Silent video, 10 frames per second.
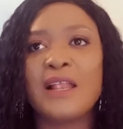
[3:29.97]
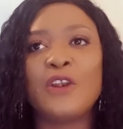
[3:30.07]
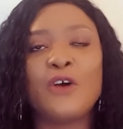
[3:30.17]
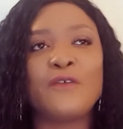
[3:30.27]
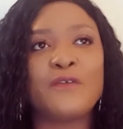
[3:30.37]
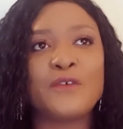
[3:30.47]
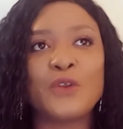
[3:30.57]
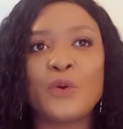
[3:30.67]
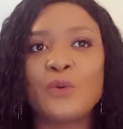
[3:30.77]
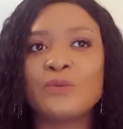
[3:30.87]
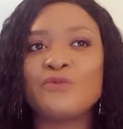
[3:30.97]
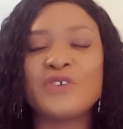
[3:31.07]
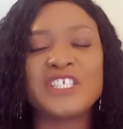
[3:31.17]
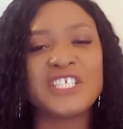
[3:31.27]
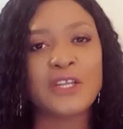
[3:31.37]
Love, you know,
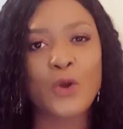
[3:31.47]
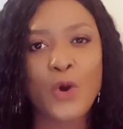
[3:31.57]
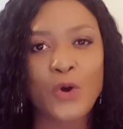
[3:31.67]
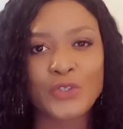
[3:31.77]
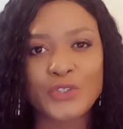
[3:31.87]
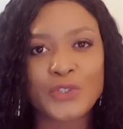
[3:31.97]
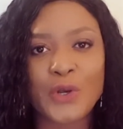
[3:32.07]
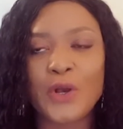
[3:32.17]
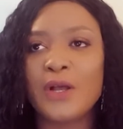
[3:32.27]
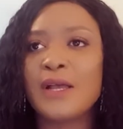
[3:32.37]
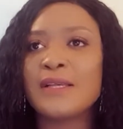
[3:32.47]
rich in culture.